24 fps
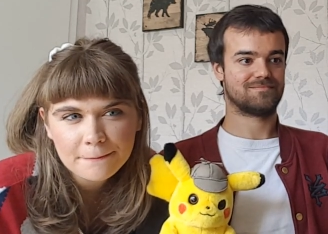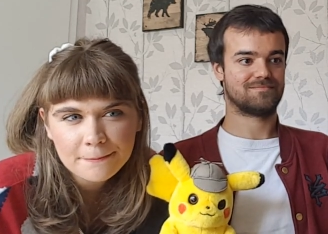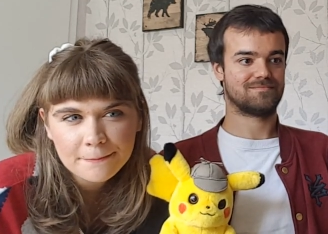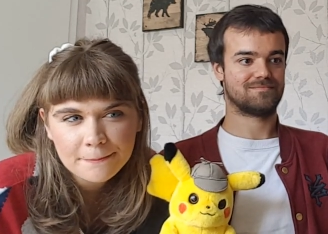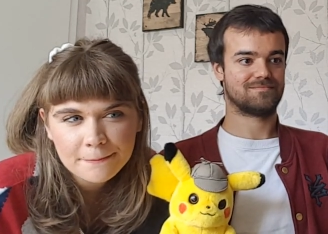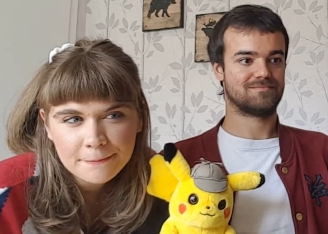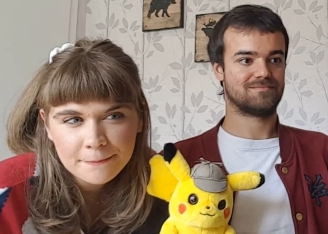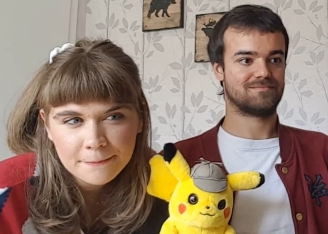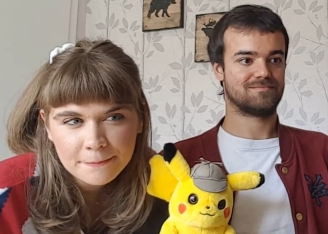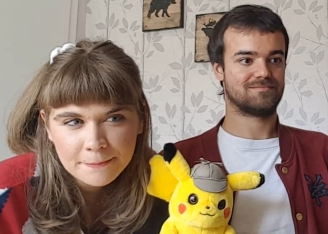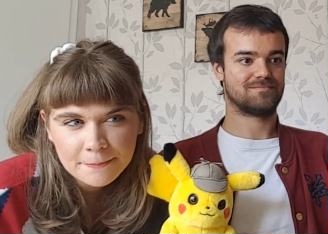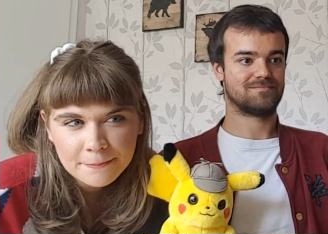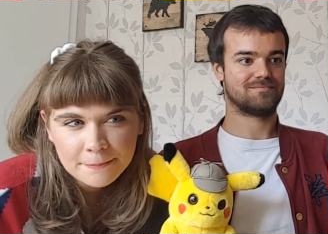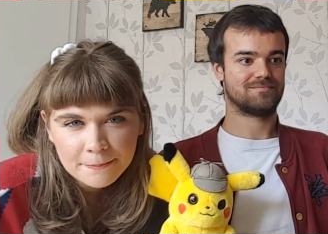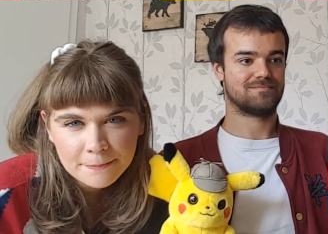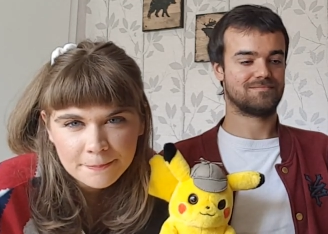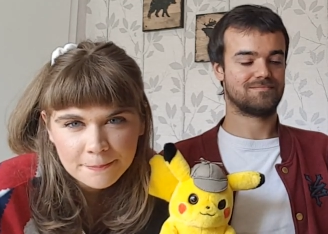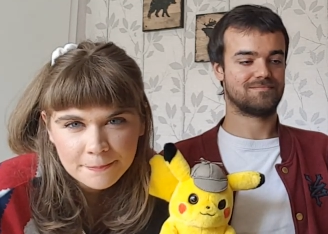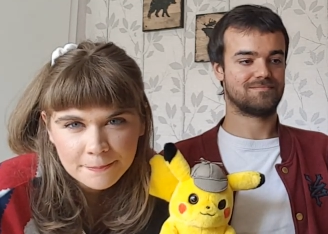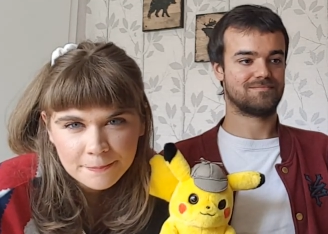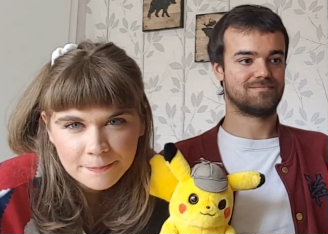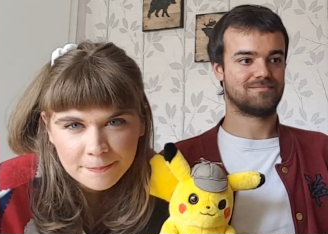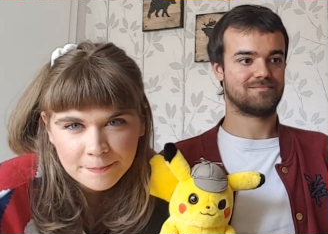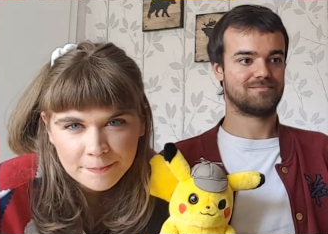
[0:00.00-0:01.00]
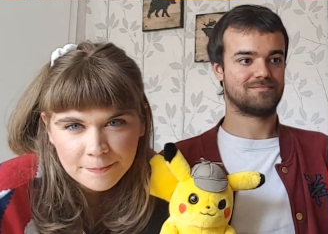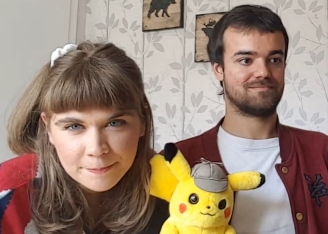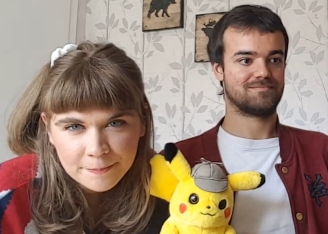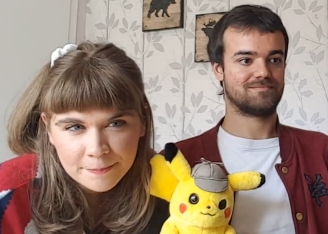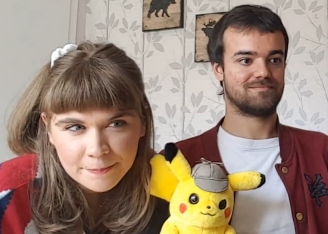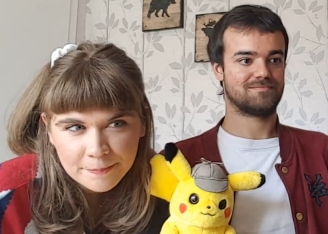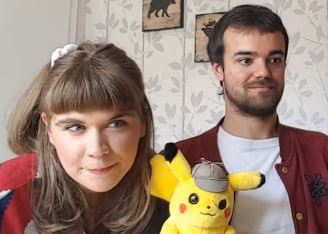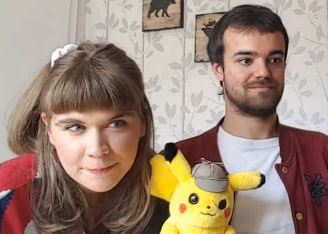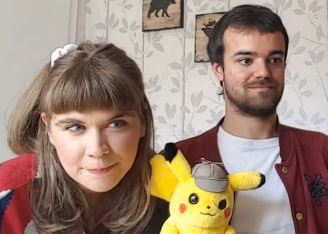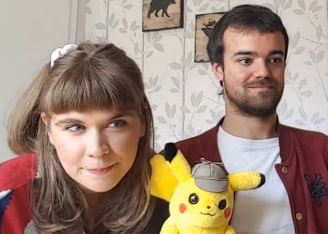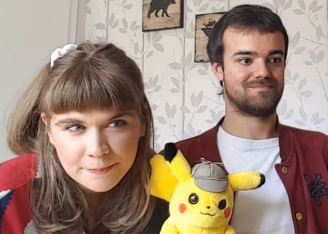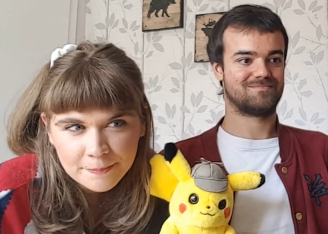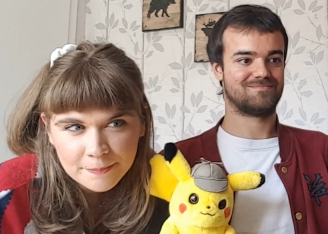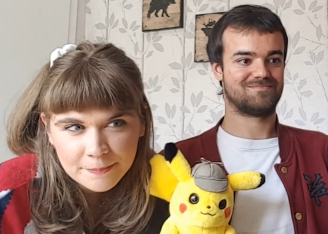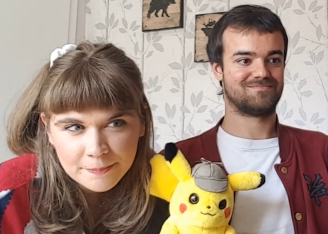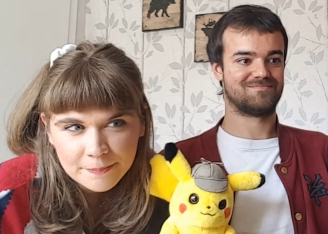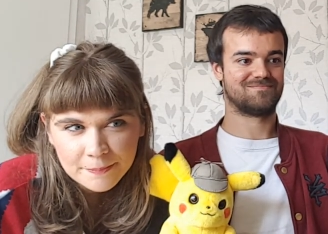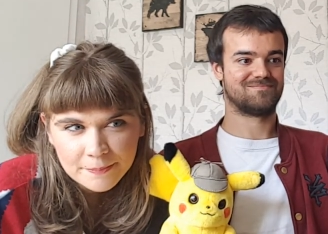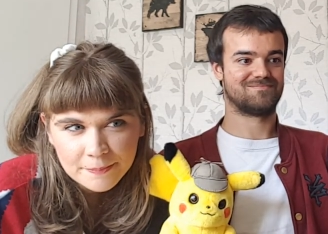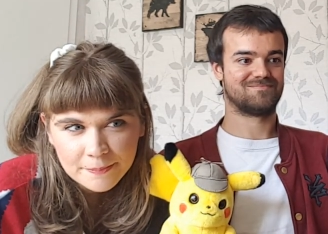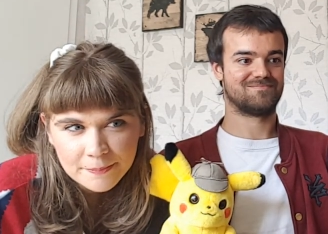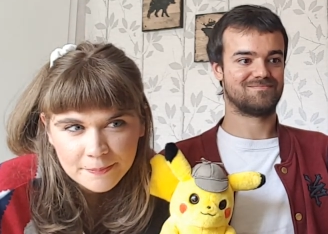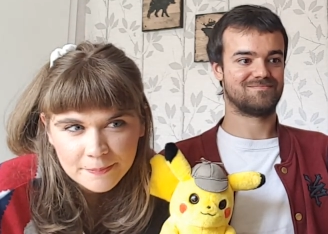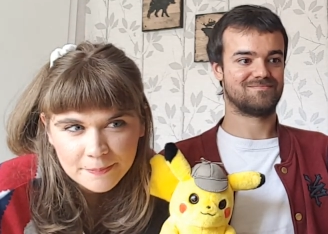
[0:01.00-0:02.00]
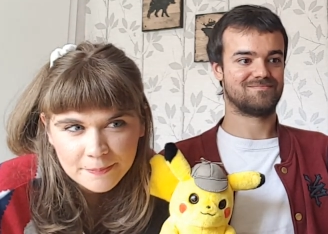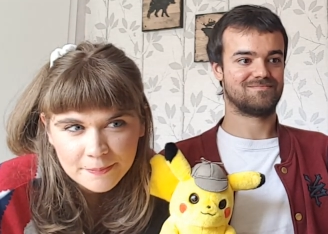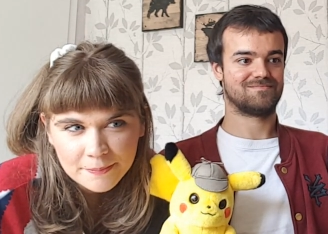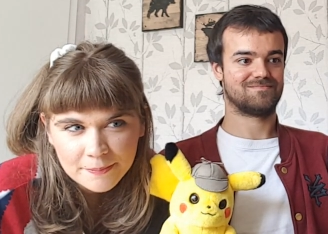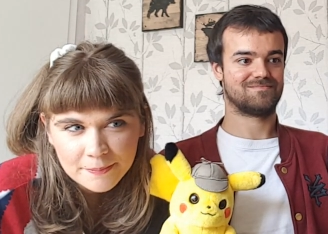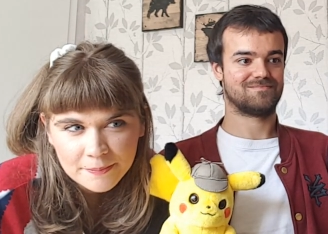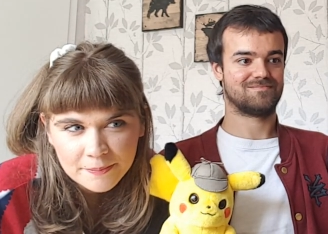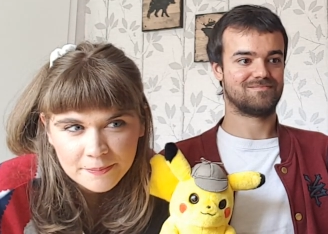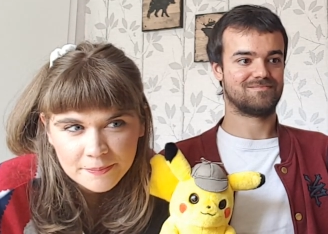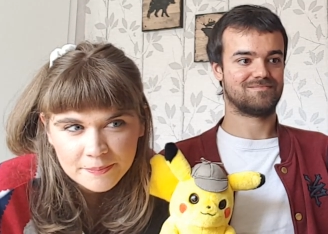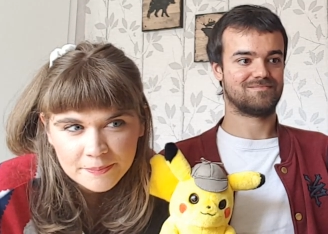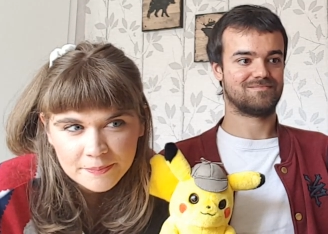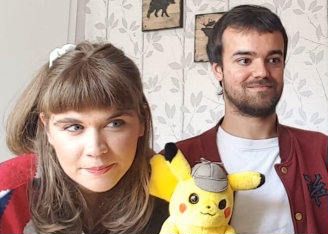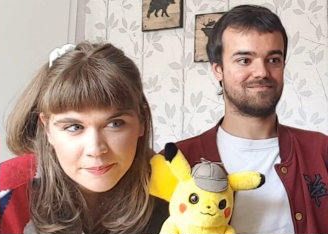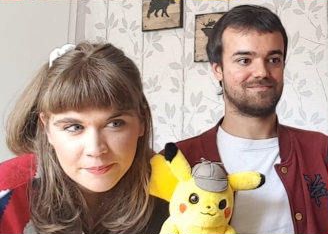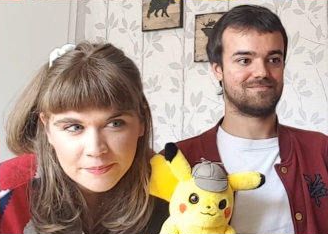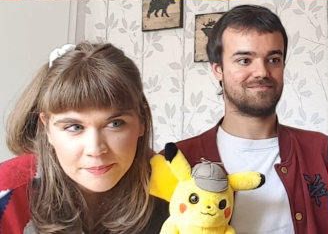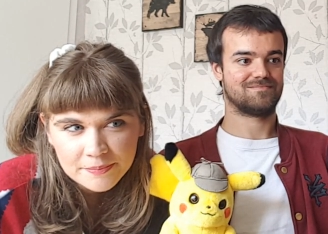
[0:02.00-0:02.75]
Nobody speaks.